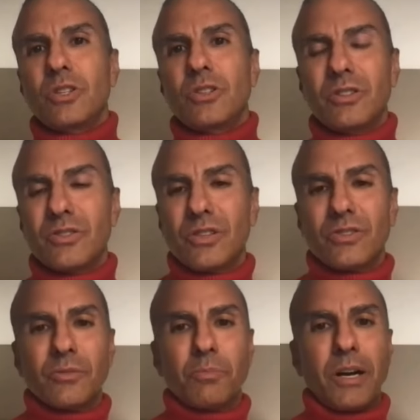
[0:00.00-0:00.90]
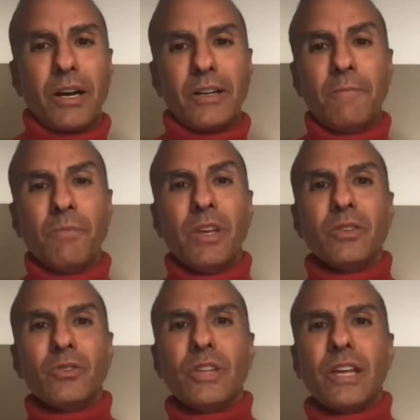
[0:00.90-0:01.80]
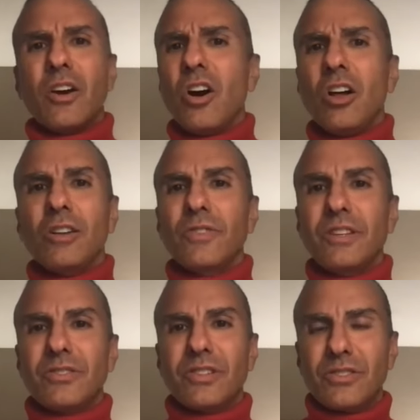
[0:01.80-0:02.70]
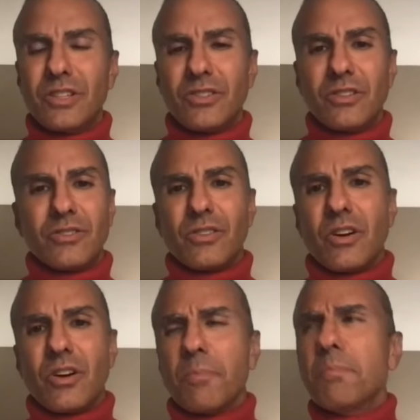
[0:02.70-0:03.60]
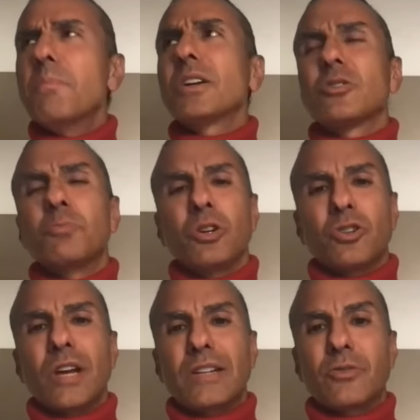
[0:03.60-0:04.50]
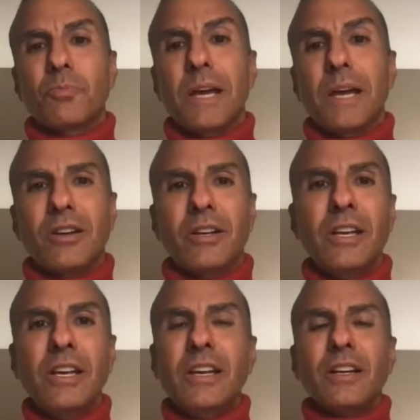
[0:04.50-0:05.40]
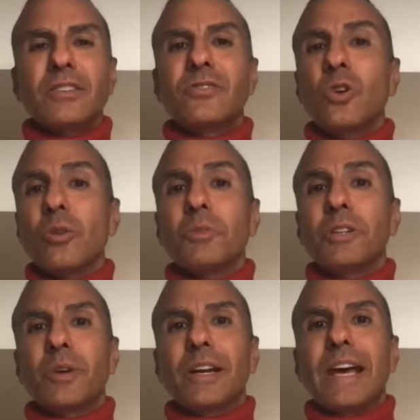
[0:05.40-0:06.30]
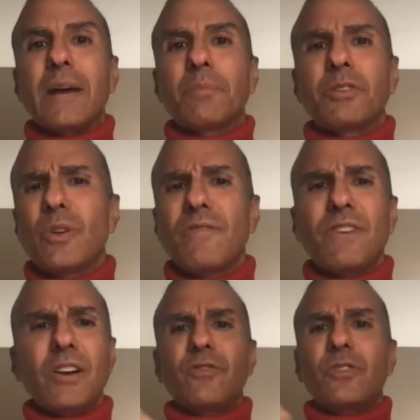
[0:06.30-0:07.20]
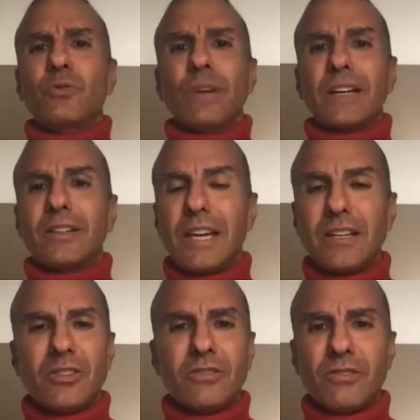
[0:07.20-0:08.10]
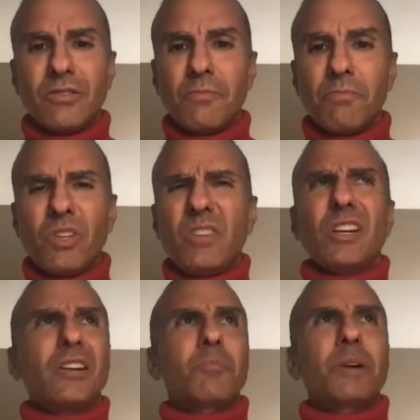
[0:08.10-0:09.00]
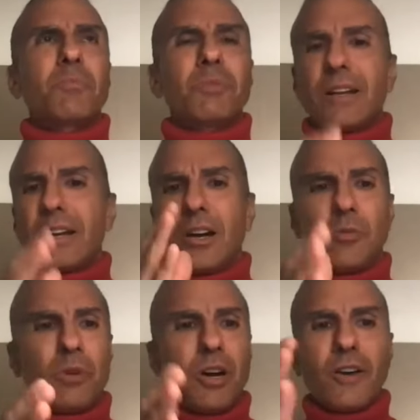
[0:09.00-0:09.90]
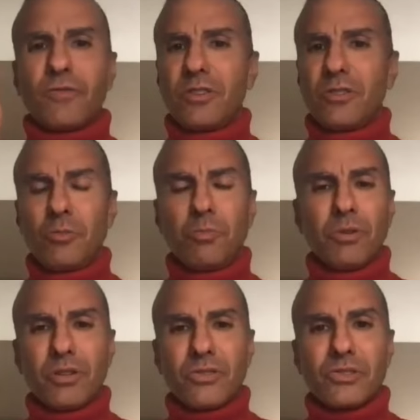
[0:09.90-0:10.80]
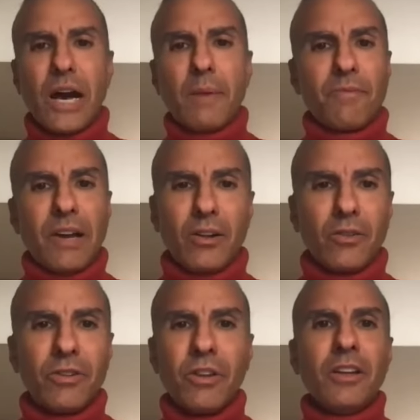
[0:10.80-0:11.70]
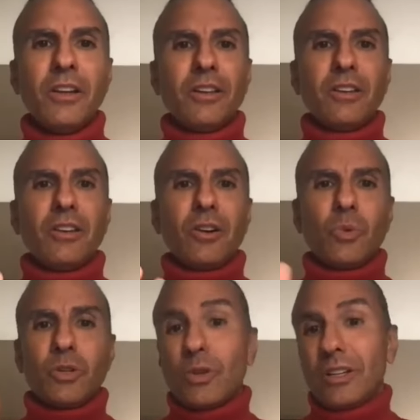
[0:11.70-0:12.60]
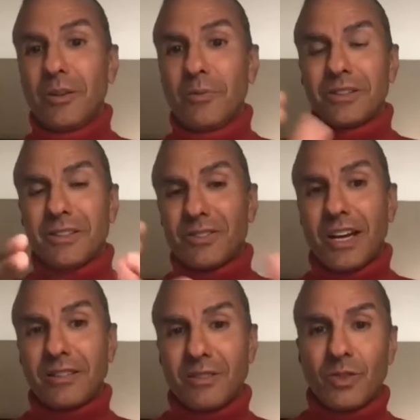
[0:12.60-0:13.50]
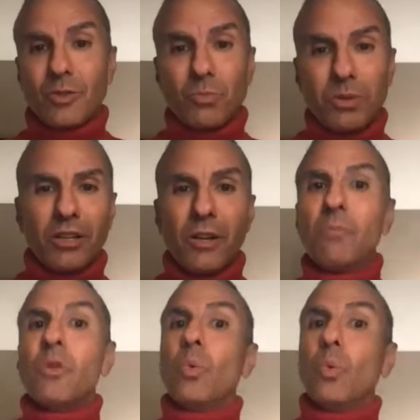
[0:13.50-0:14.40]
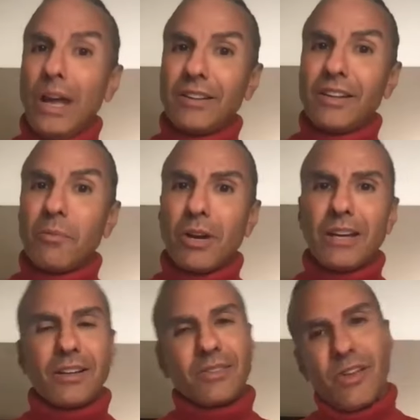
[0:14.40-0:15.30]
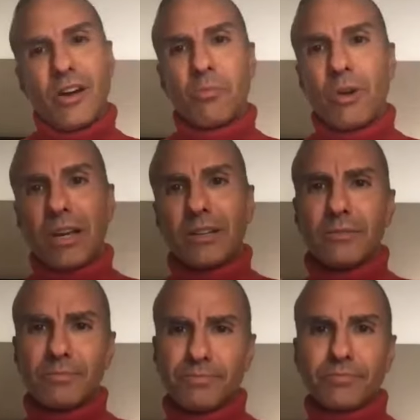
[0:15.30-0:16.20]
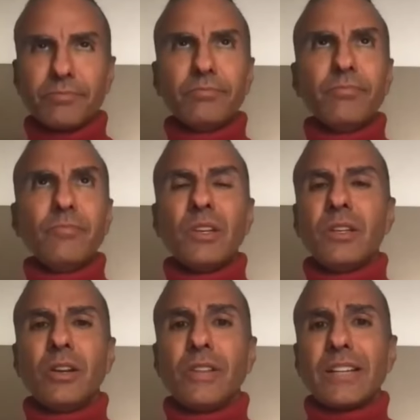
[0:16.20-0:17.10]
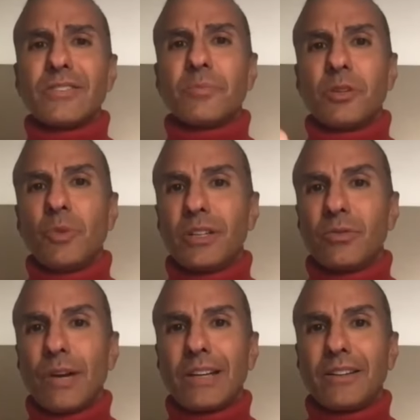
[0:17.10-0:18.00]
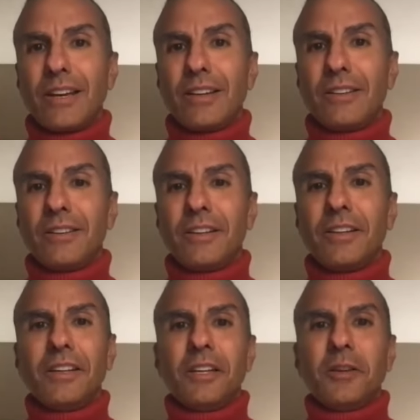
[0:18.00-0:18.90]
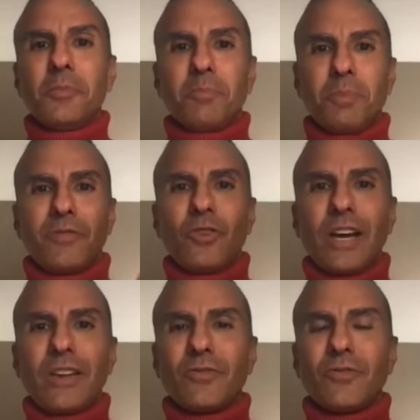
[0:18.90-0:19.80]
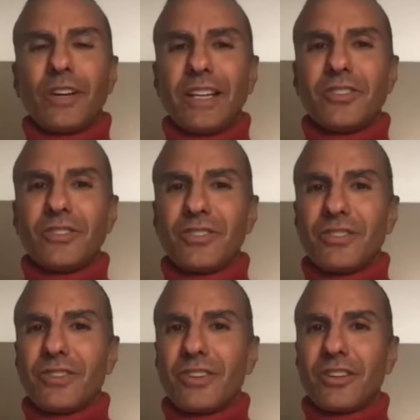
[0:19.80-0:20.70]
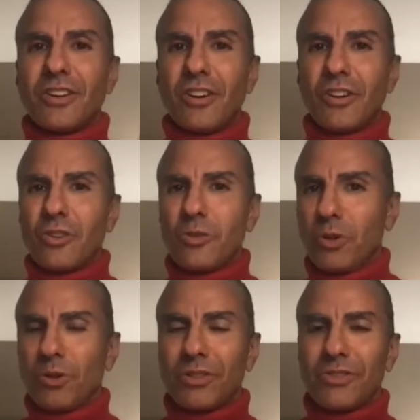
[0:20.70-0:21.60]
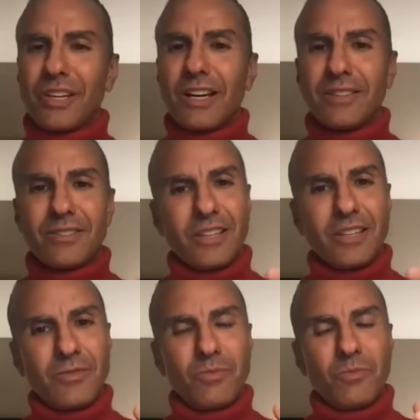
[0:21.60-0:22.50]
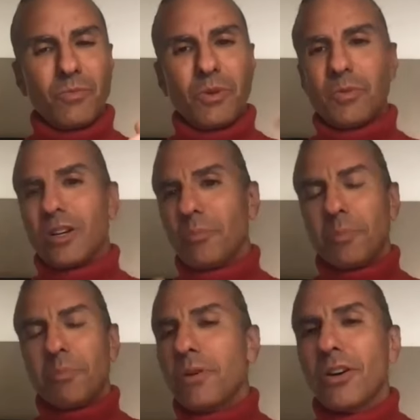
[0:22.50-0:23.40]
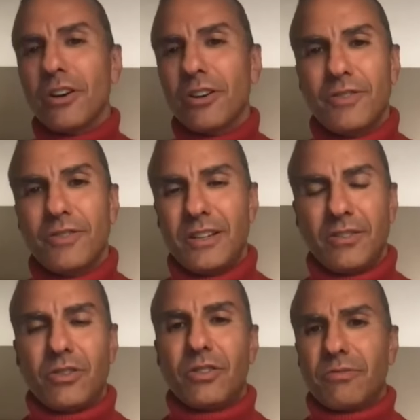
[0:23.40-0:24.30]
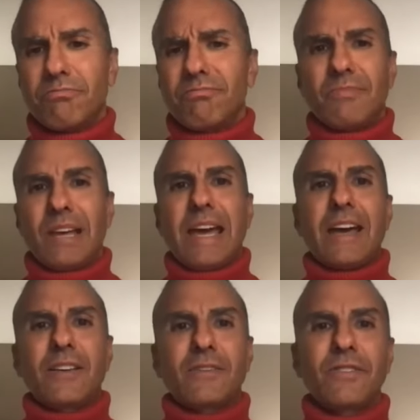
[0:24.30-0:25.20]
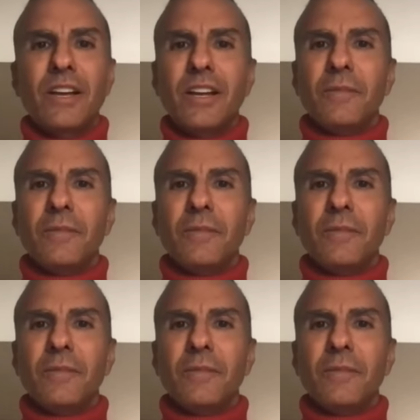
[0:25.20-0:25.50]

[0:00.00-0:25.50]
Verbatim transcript: we should insist upon so that all of these decisions are much more transparent. Because normally, what happens, we have very few regulations. Even on a pipeline, how often do you put a stop valve, you know, which would limit the size of a spill when they break, because they all break? You know, that's something we could regulate. But if you have different agencies that are going to argue both sides, then we would all be part of it and could have